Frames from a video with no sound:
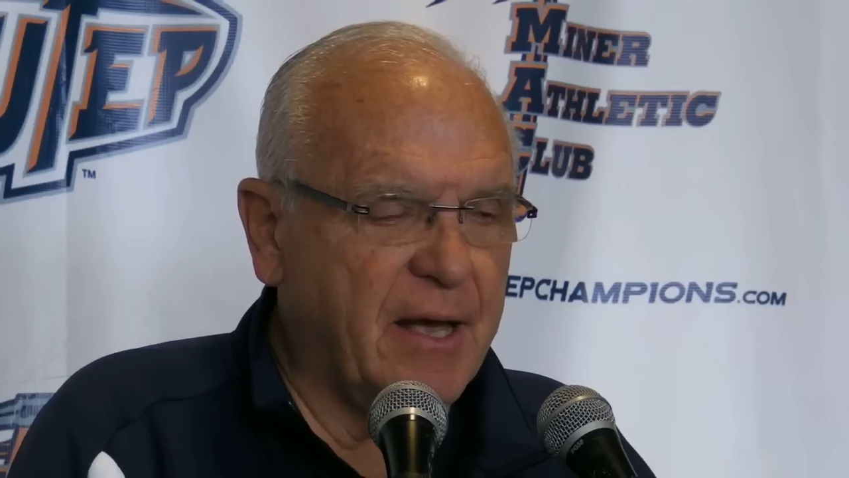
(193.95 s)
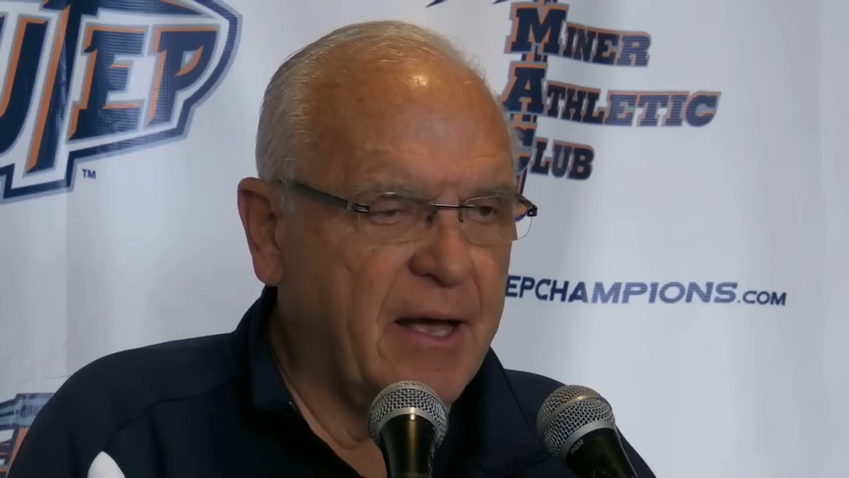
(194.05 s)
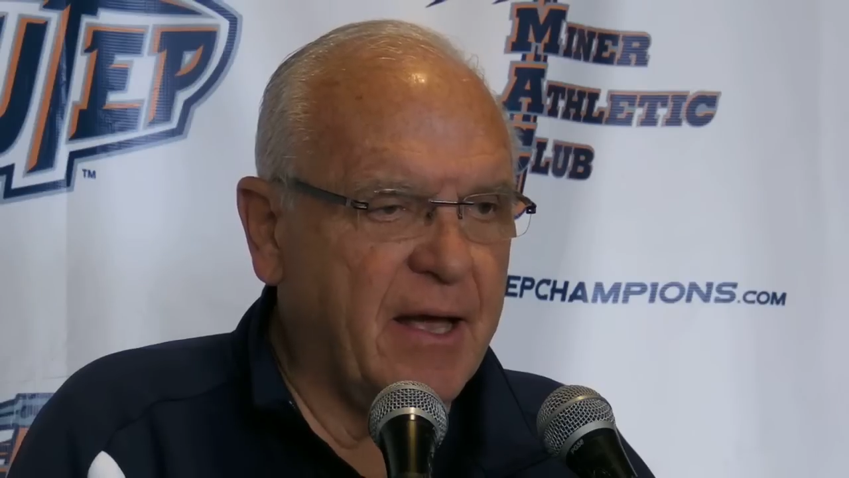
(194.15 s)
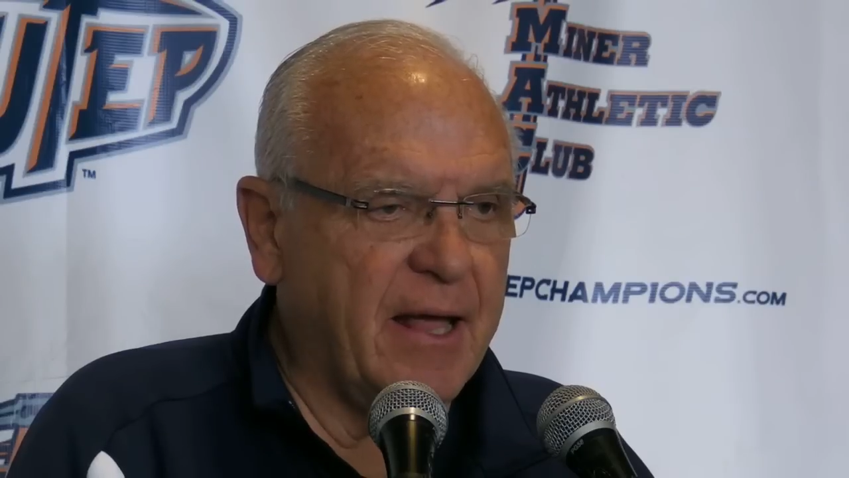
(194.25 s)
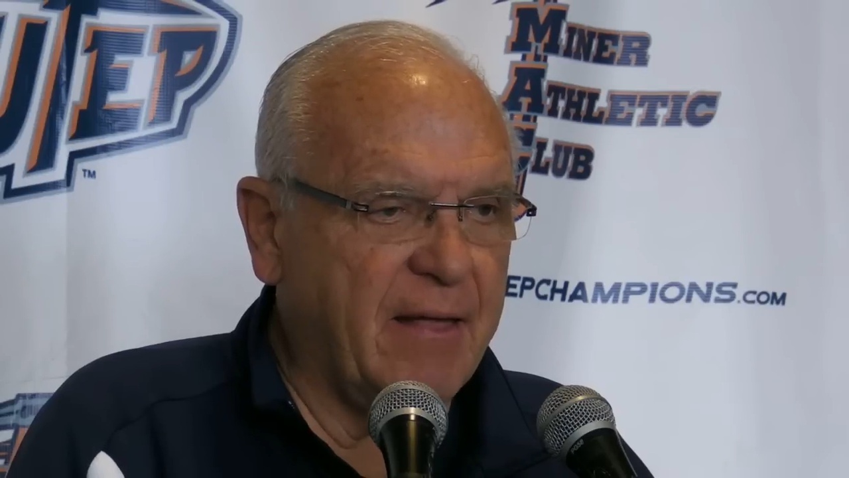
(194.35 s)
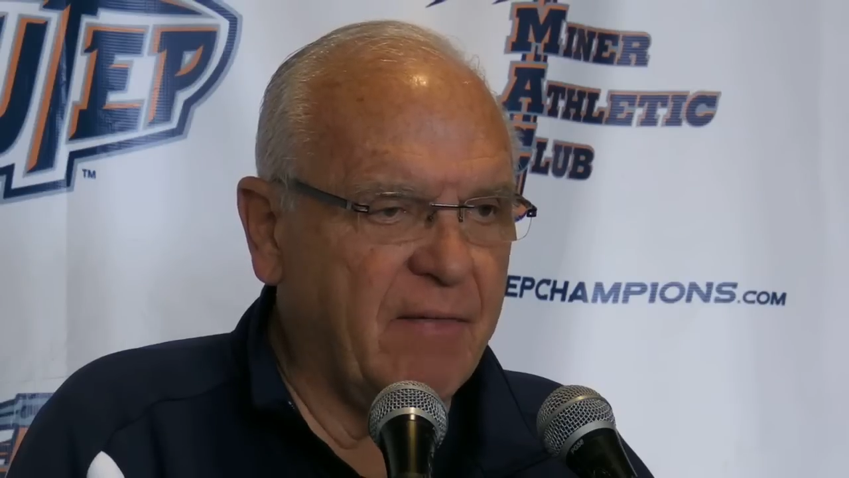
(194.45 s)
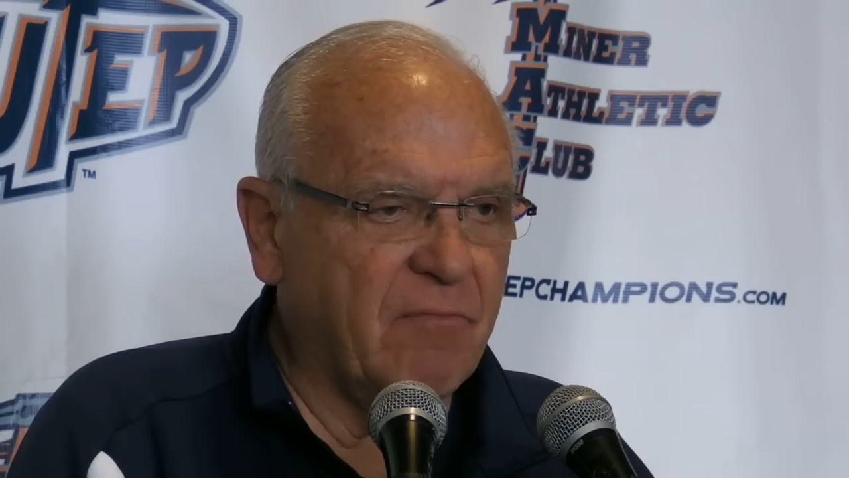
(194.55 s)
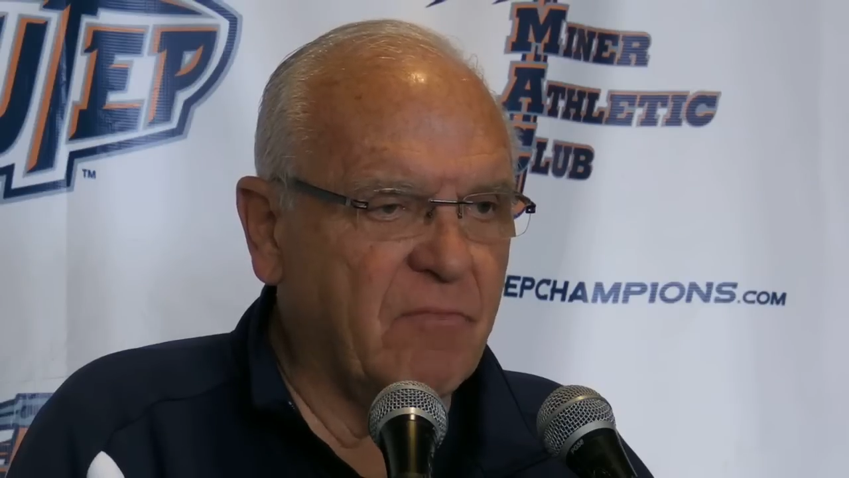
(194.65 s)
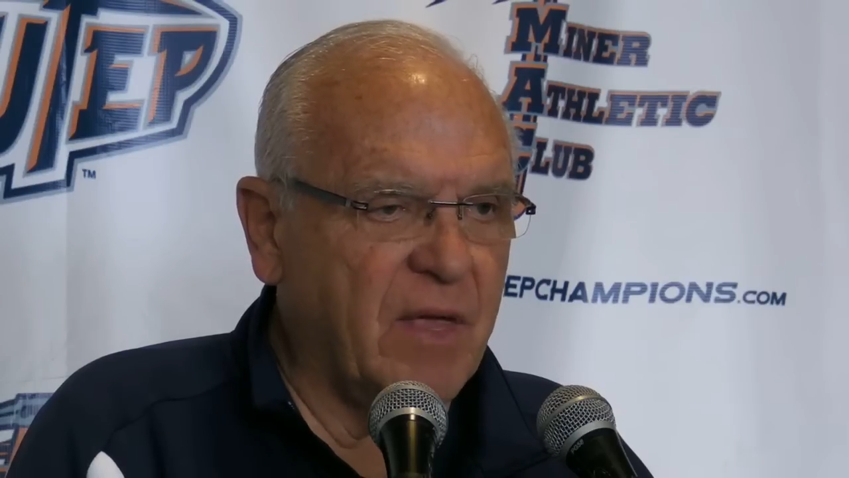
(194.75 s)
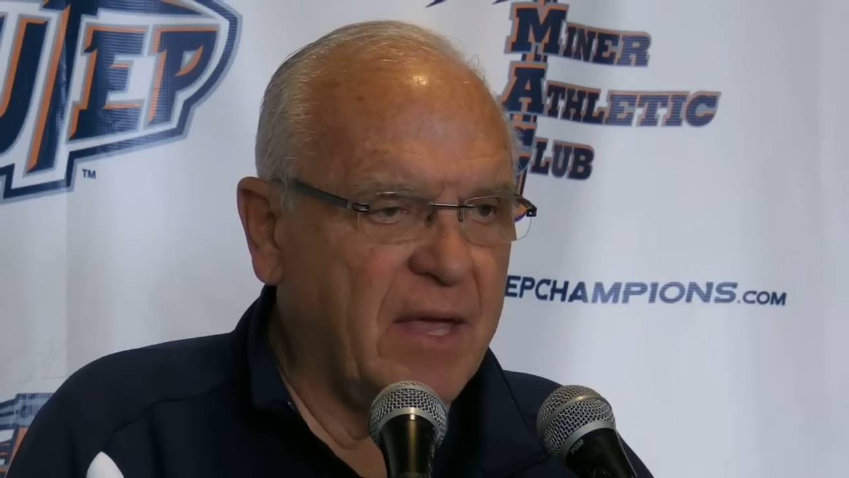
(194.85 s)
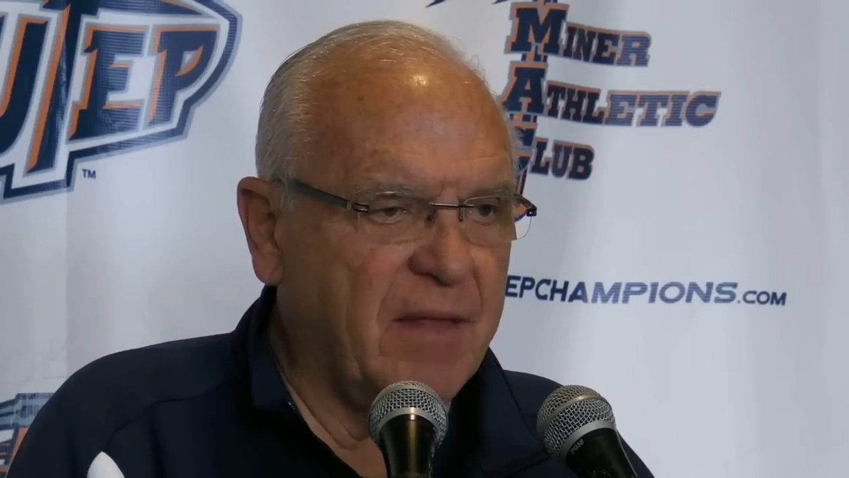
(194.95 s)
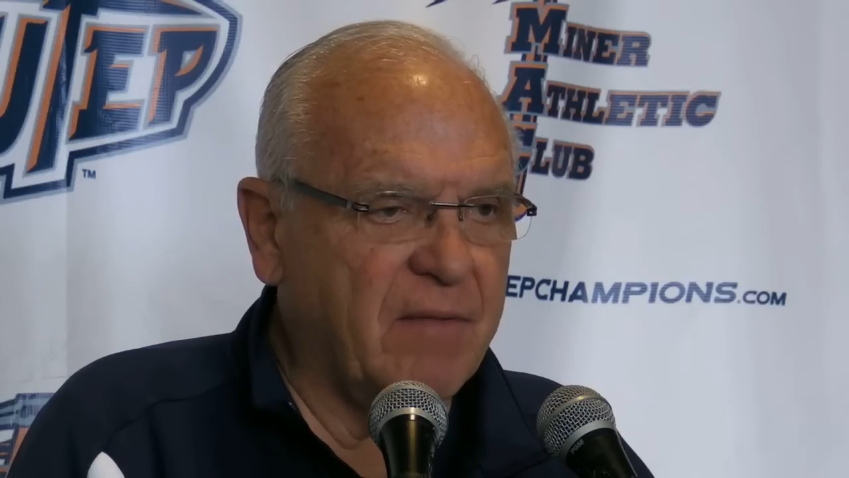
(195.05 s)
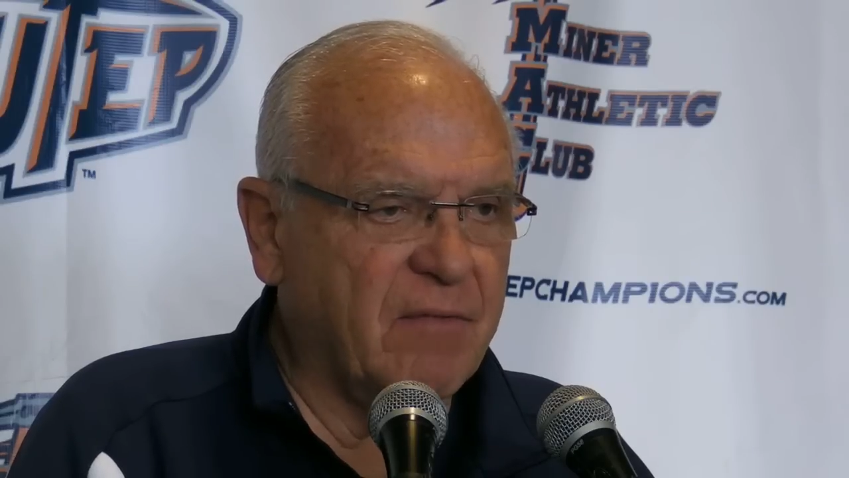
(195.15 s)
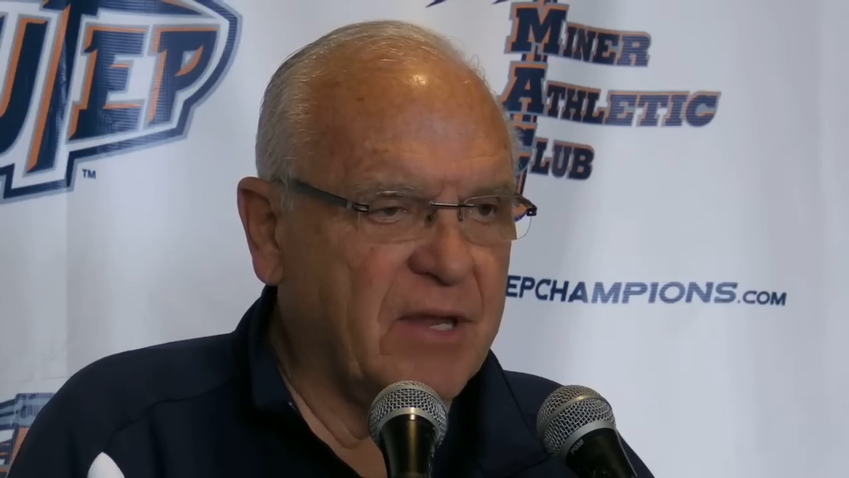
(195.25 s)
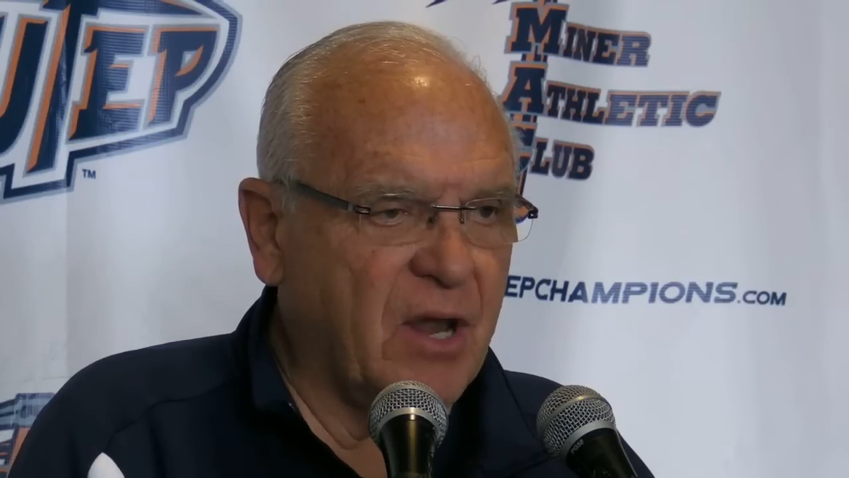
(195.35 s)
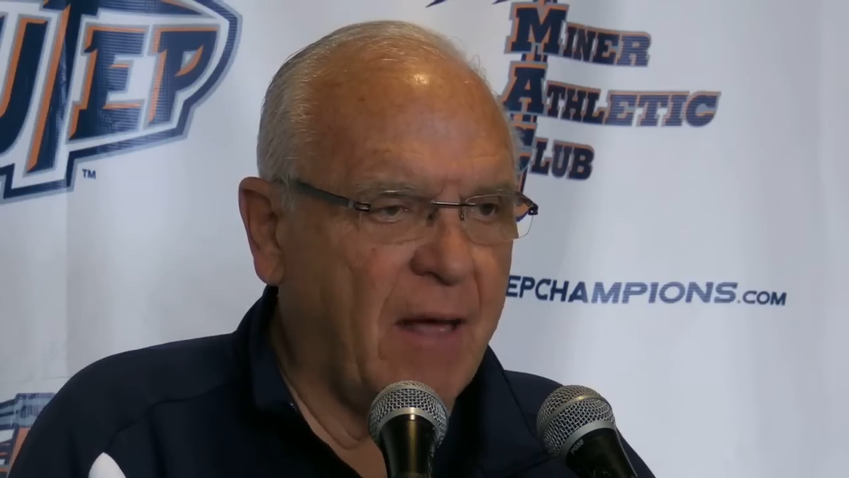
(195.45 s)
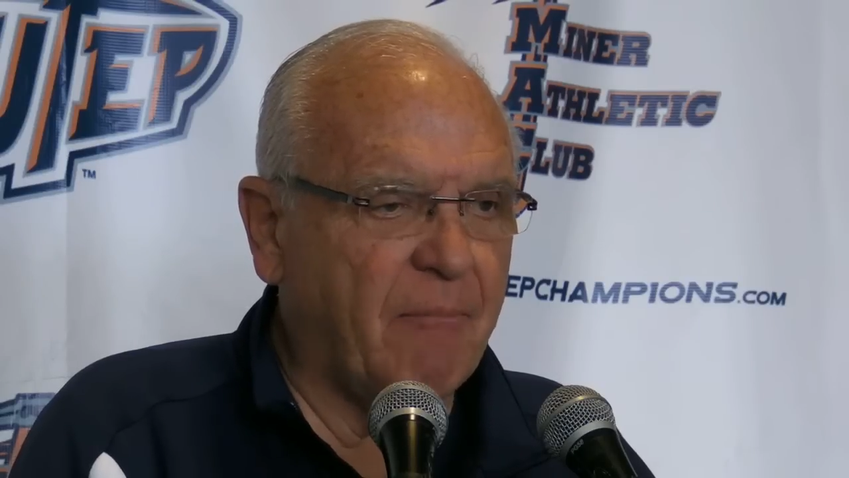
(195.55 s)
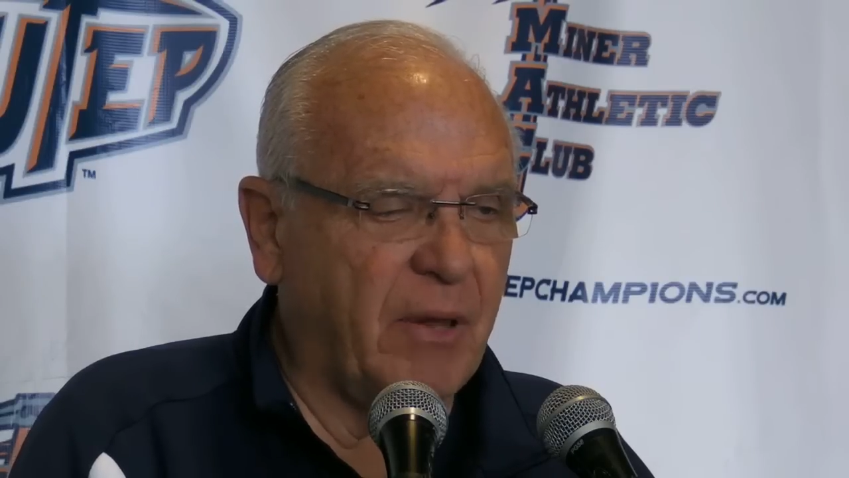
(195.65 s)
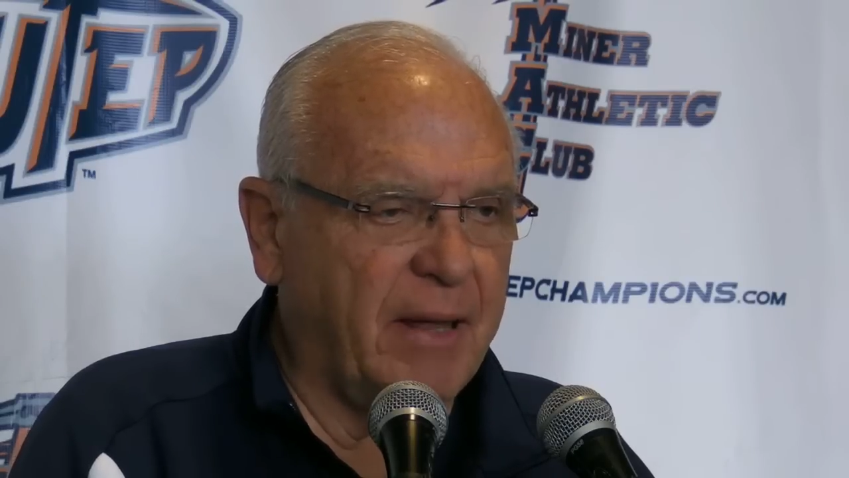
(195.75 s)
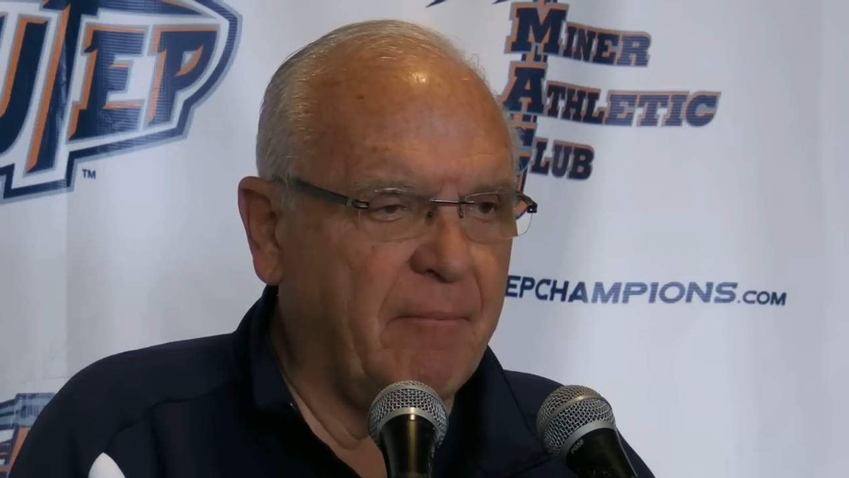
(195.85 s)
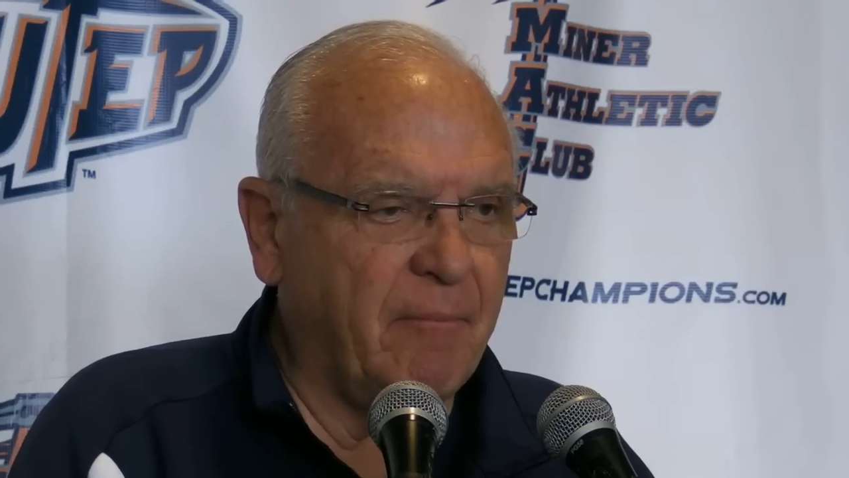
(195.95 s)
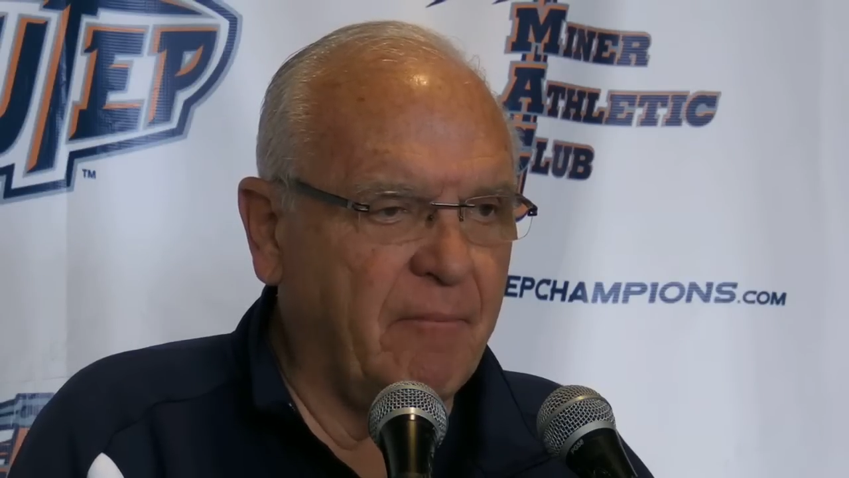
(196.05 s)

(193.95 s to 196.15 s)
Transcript: and did not play